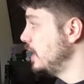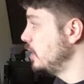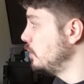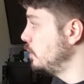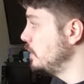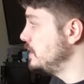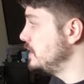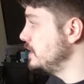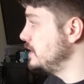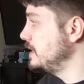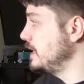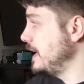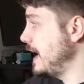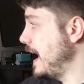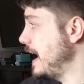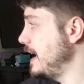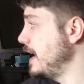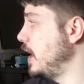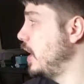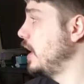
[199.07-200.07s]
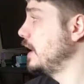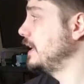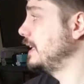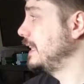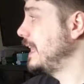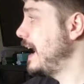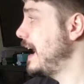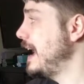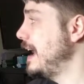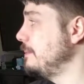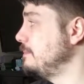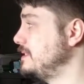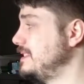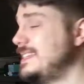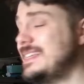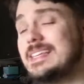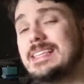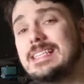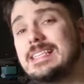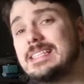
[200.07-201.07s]
which is the Aeon Labs
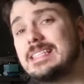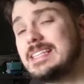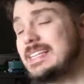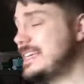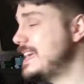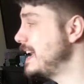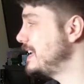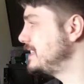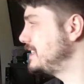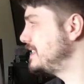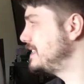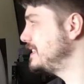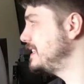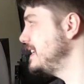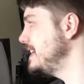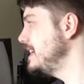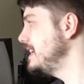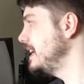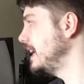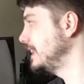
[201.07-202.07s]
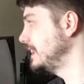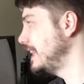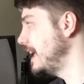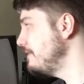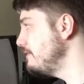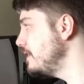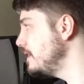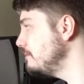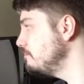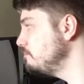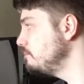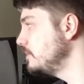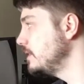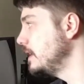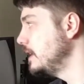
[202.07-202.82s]
DSC11,